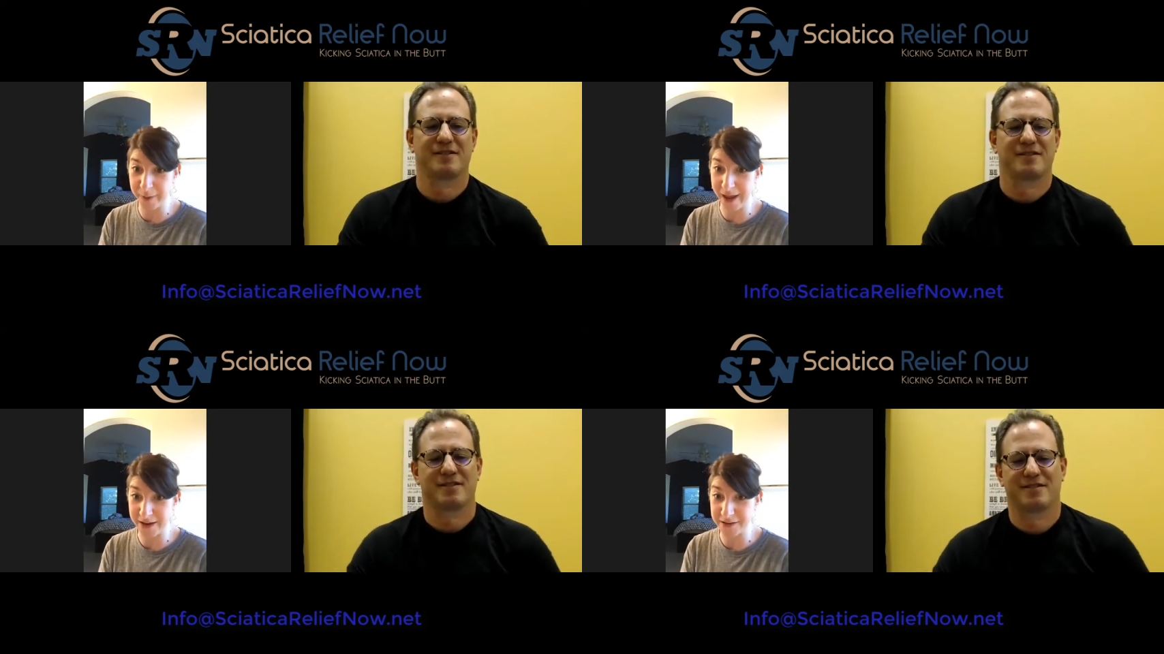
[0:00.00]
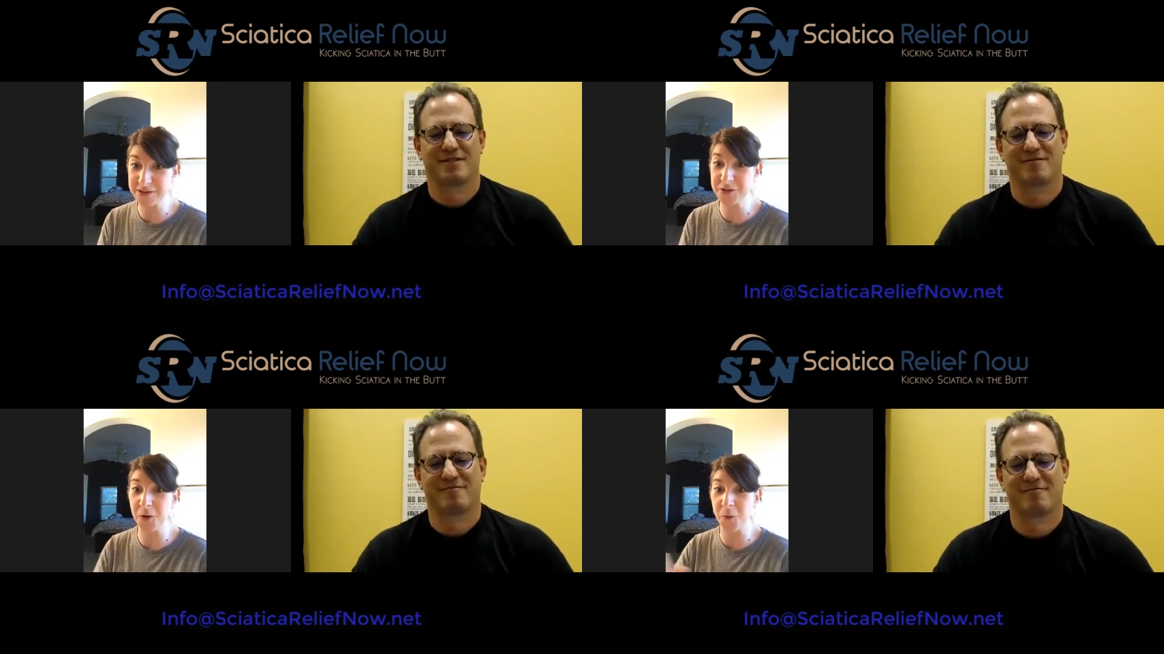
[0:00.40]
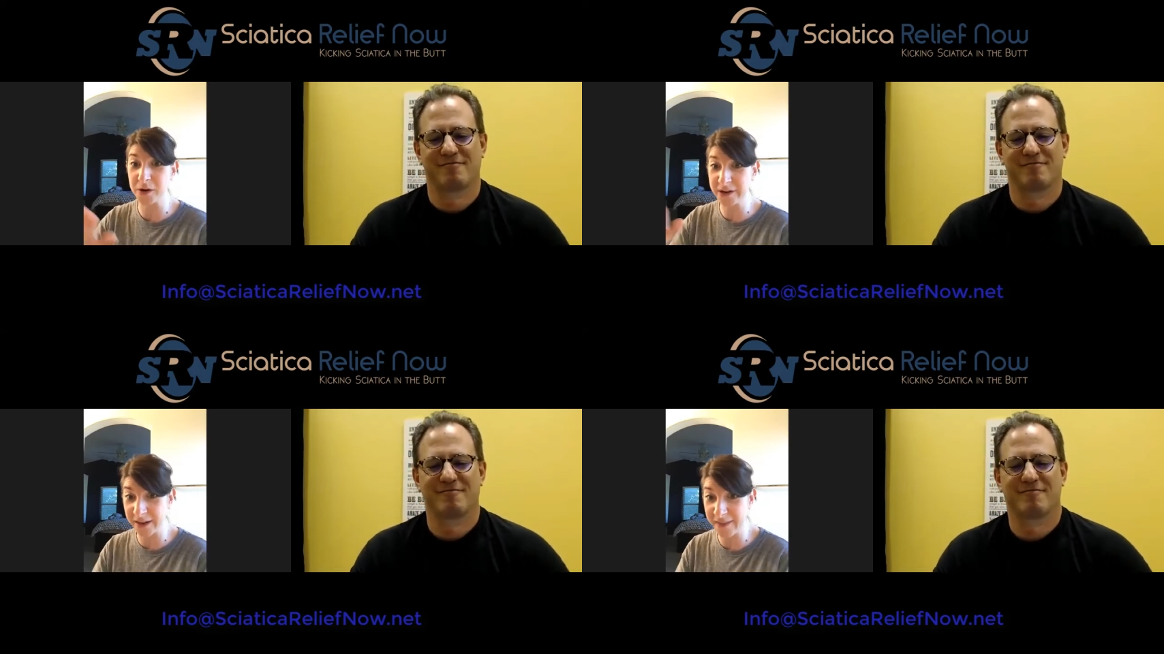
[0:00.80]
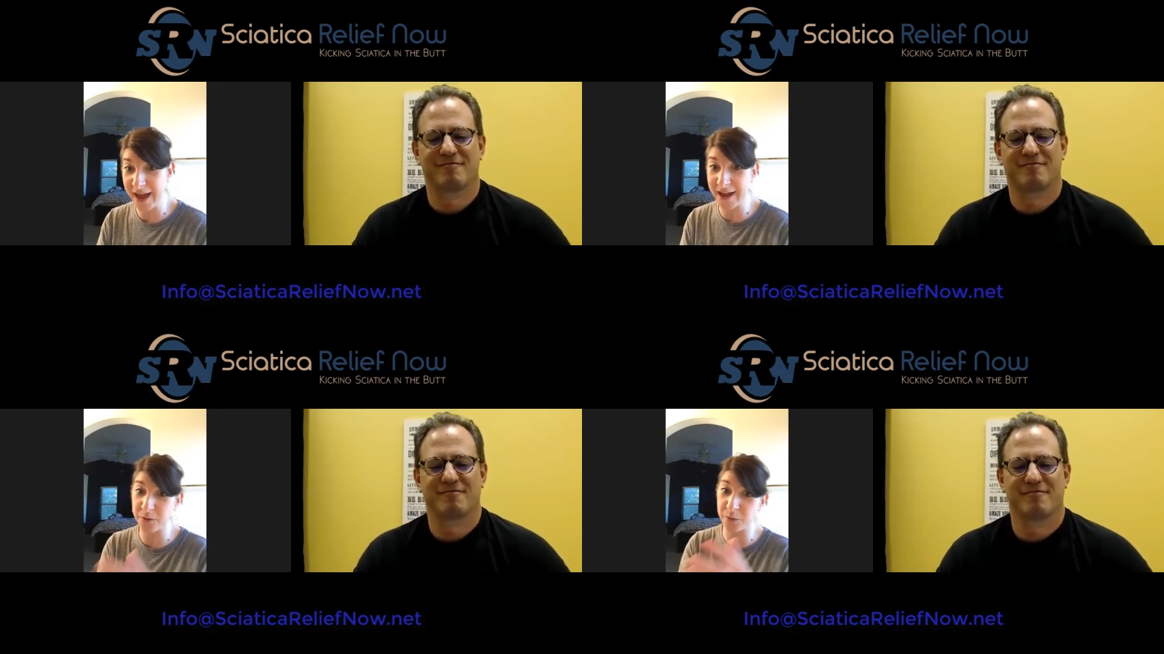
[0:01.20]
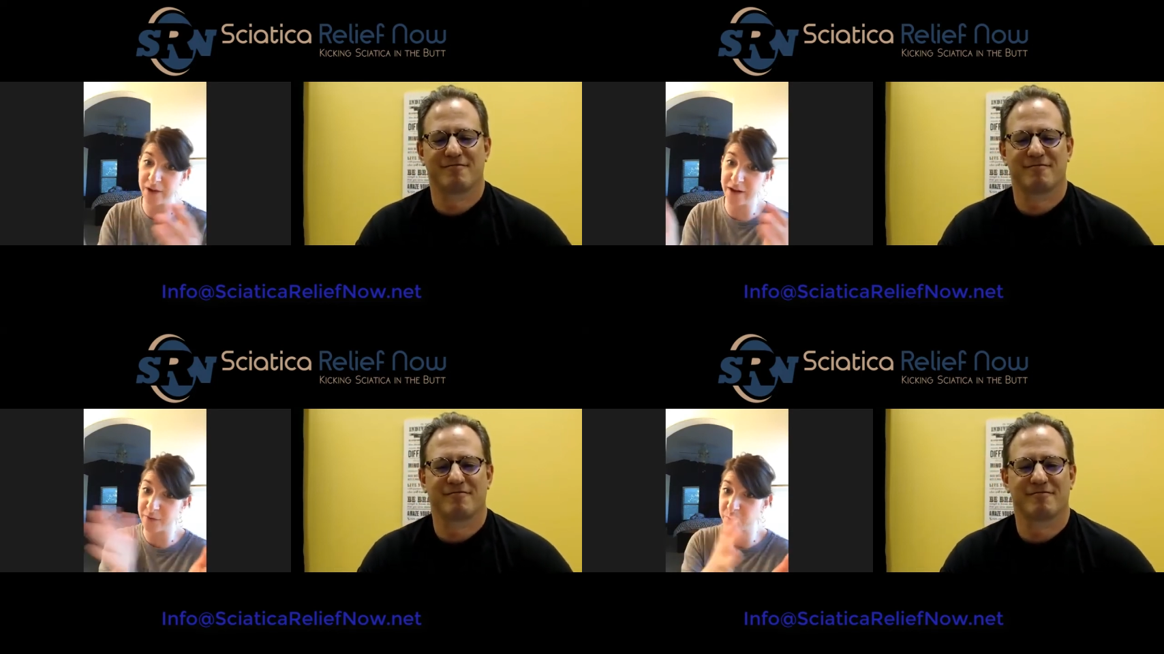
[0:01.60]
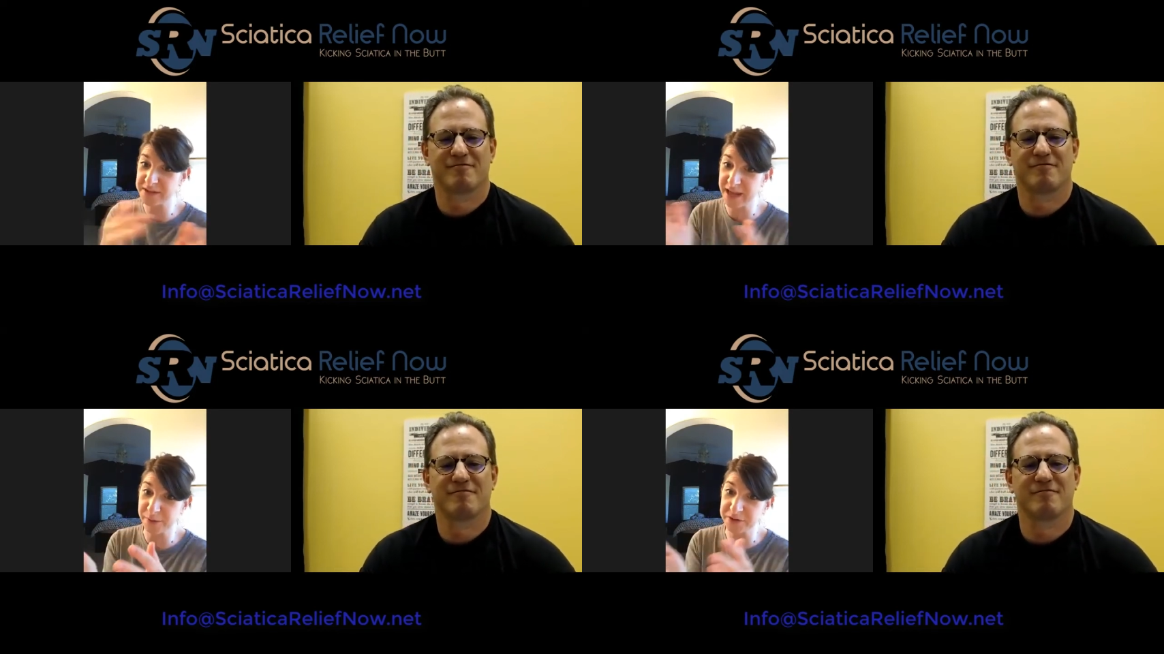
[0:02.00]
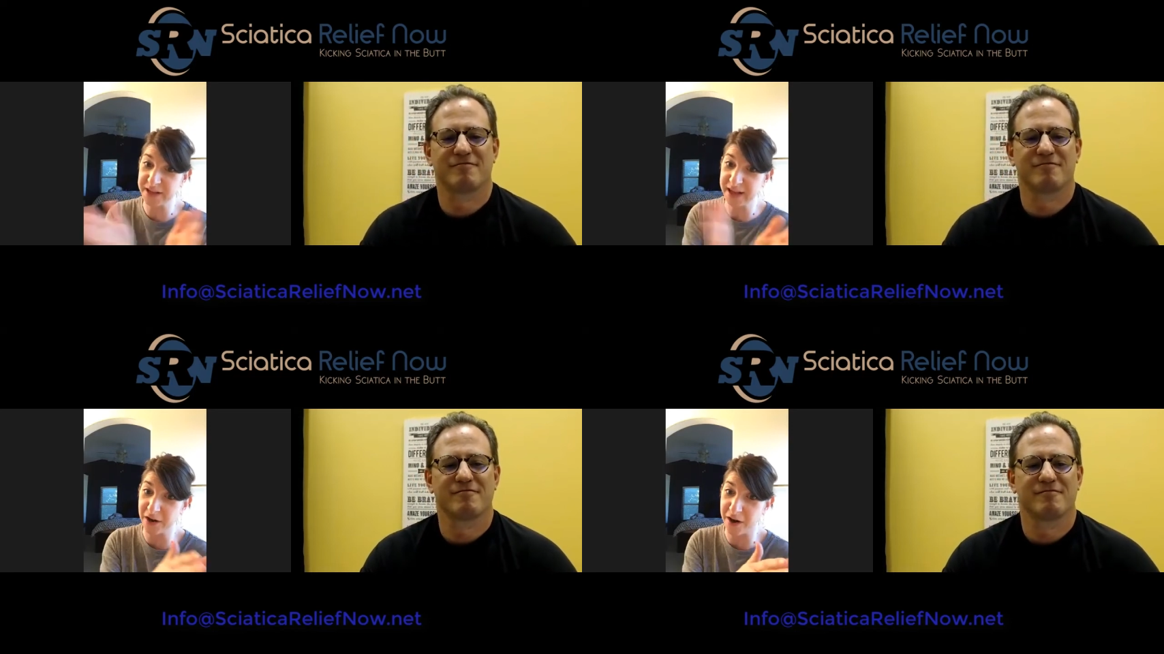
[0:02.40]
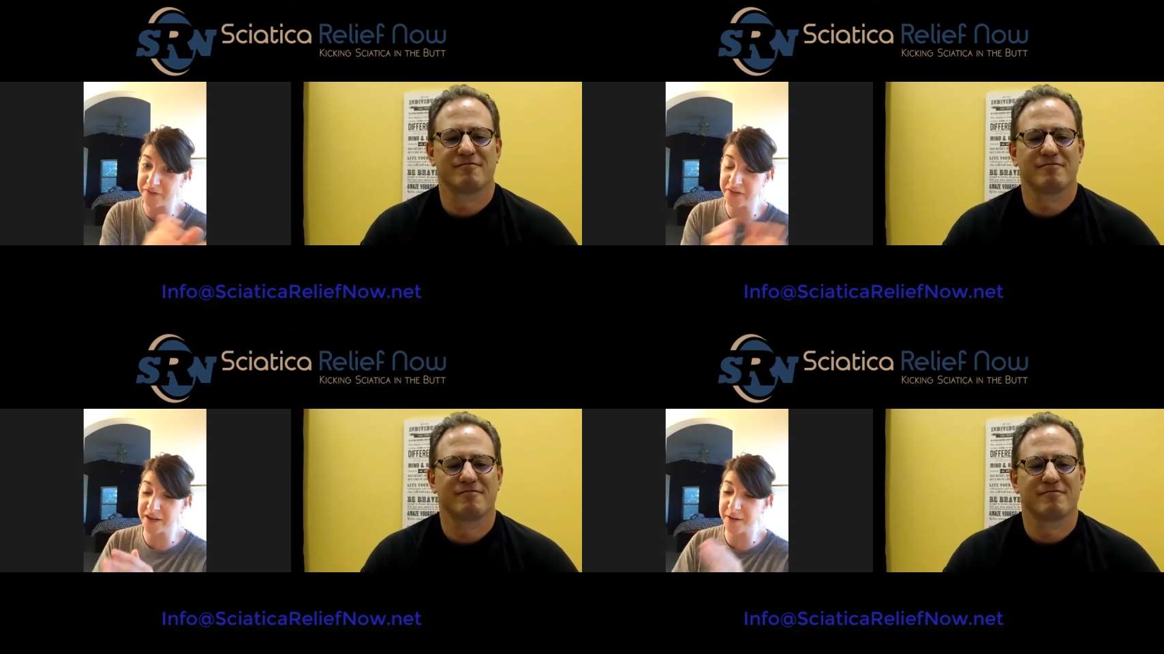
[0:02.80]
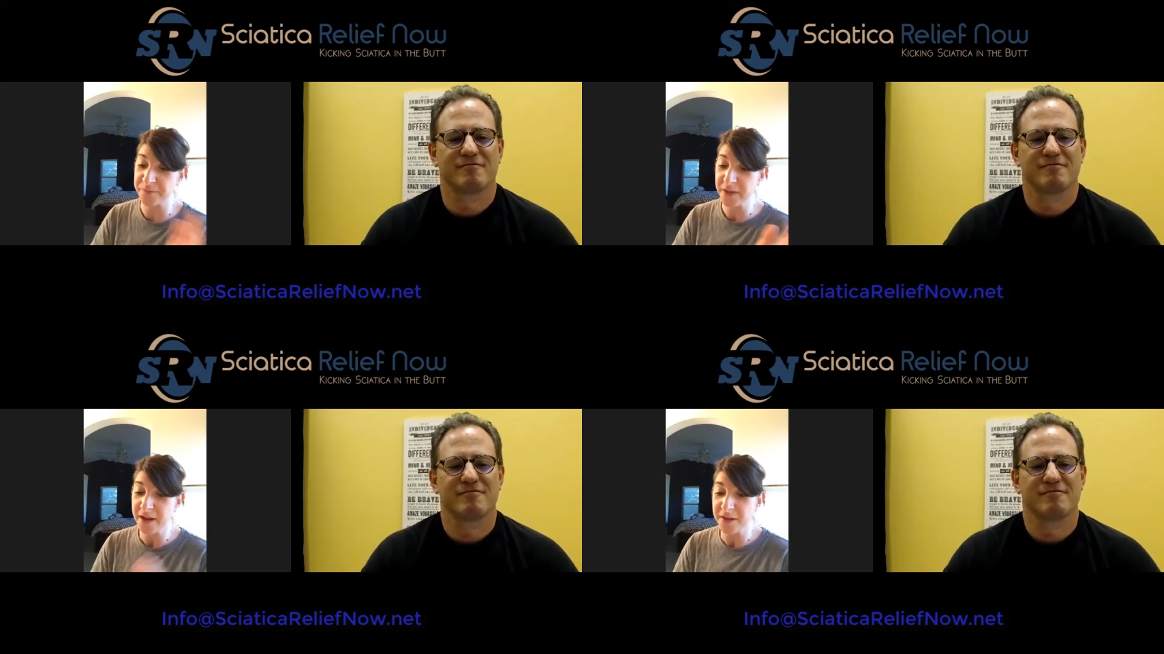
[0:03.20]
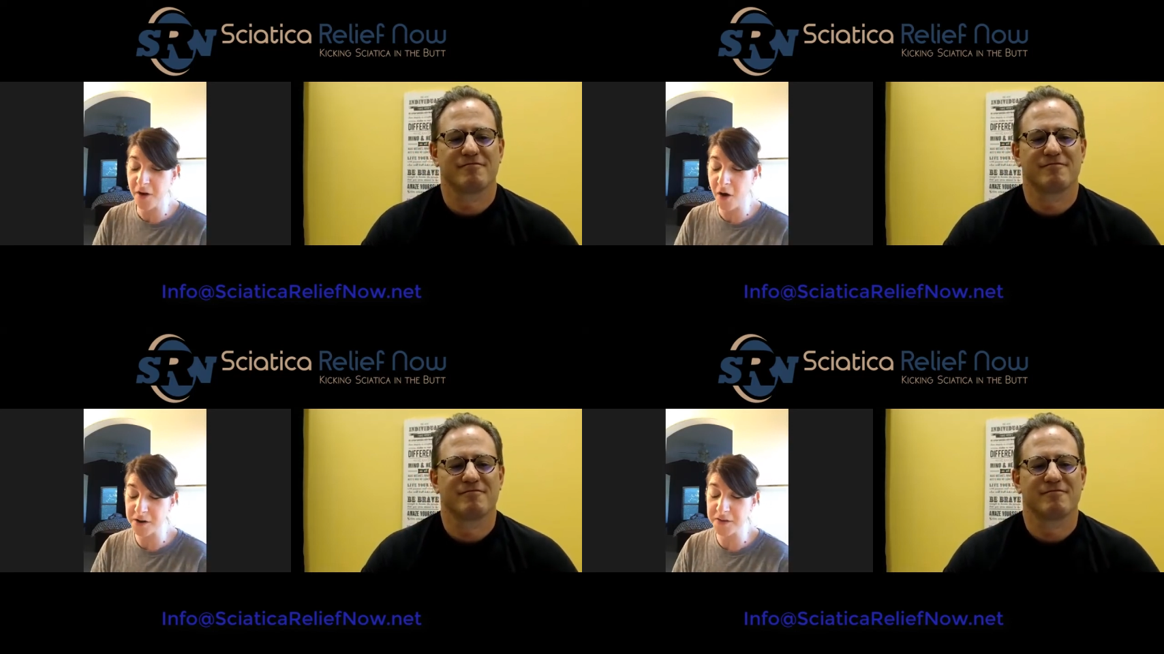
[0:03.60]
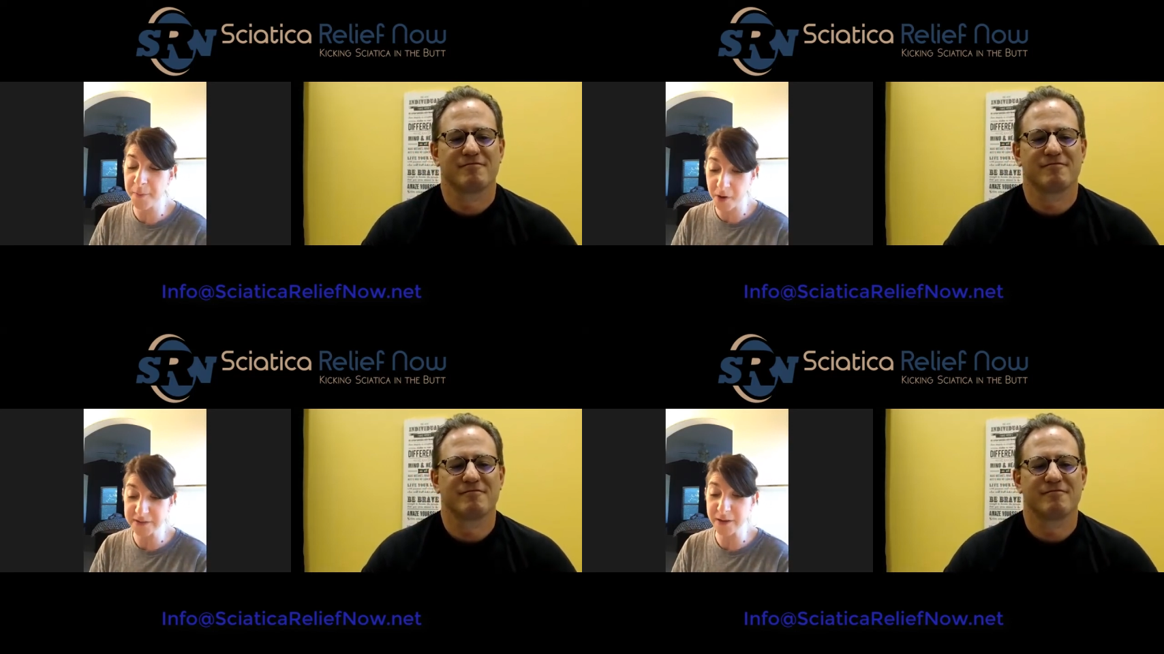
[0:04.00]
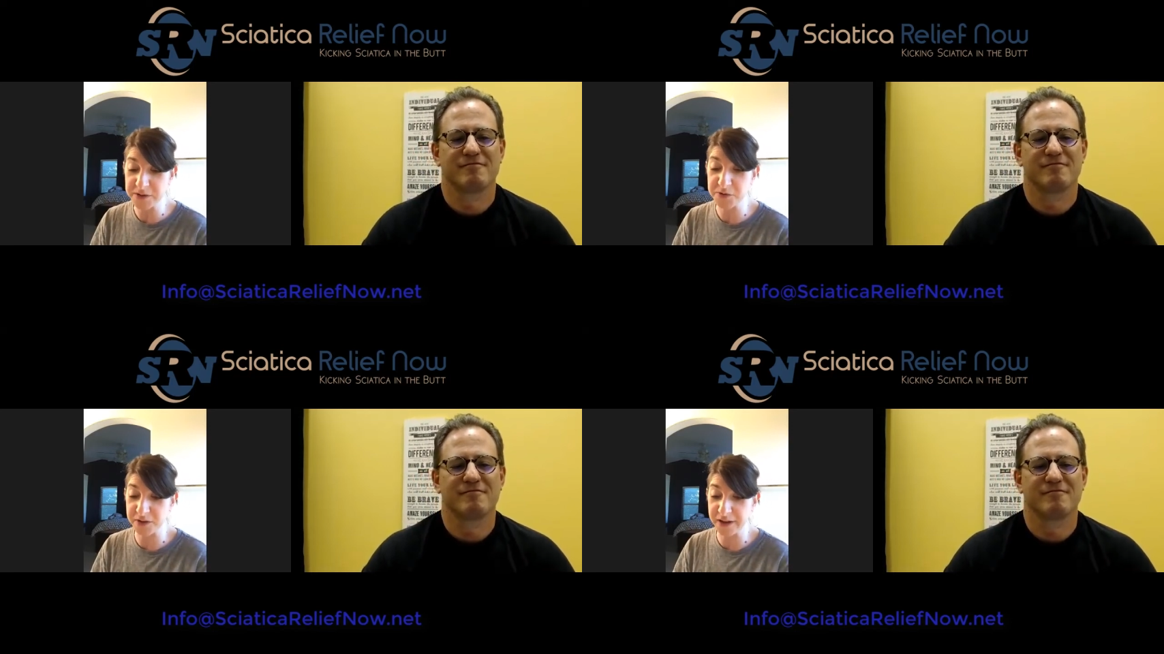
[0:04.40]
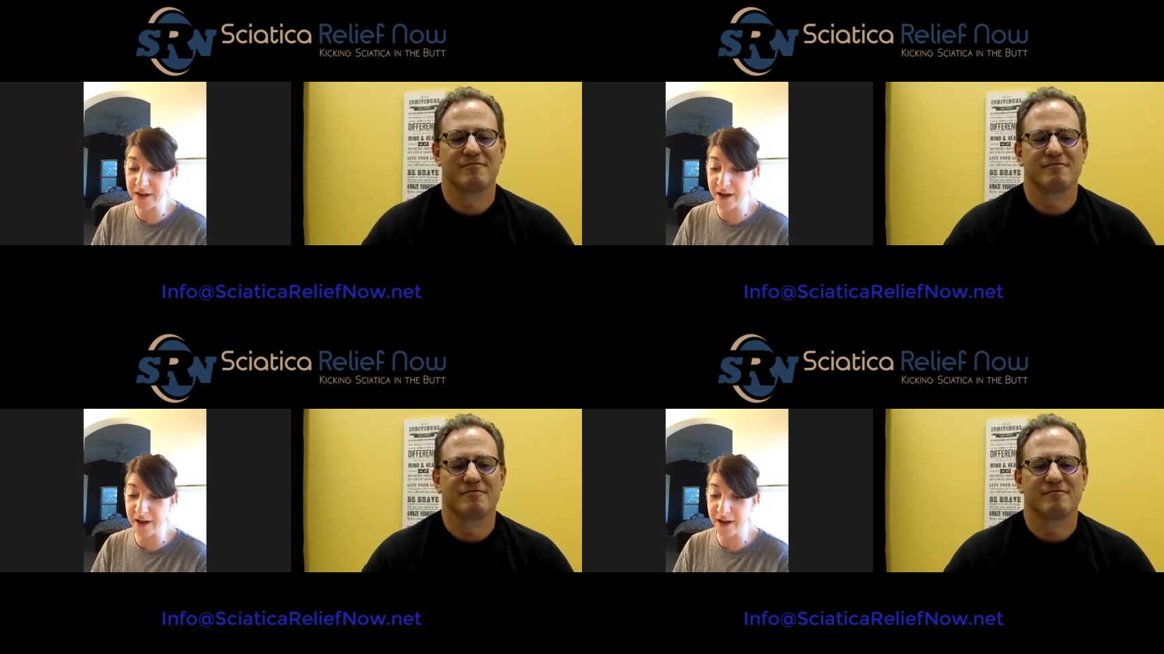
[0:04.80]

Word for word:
Speaker 1: So working that was able to get off the the, the part that was really uh,